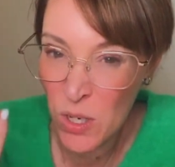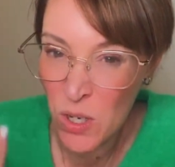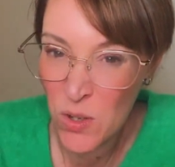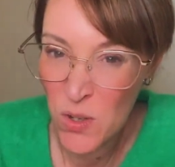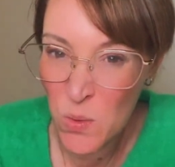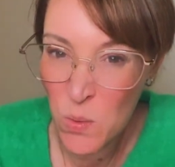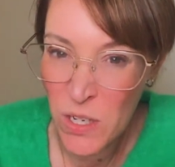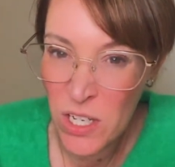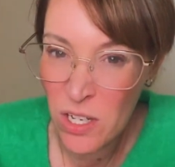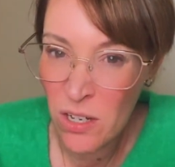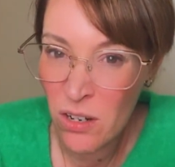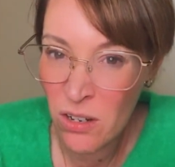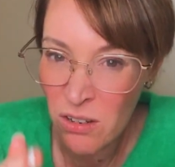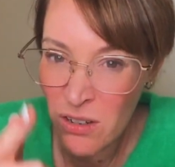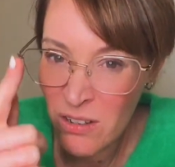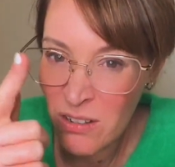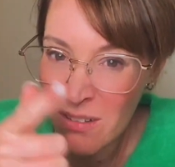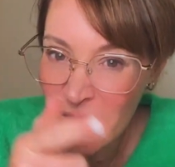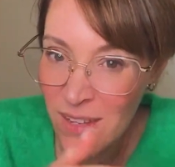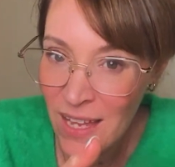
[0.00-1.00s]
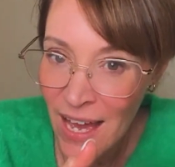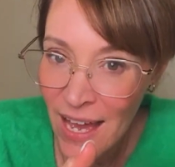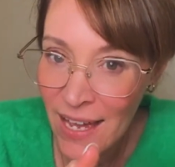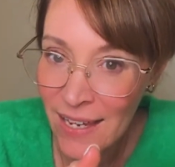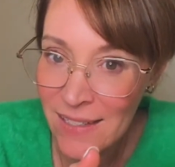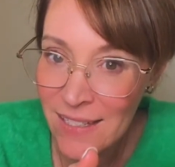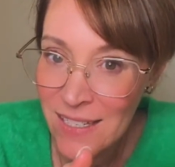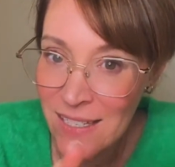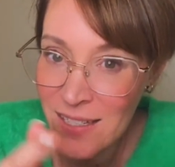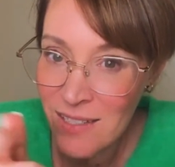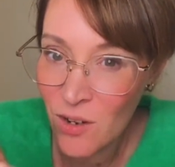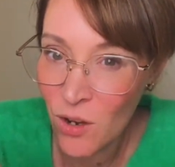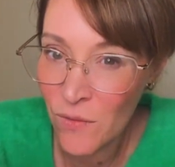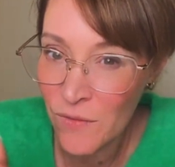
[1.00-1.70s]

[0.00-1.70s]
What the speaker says: because we know that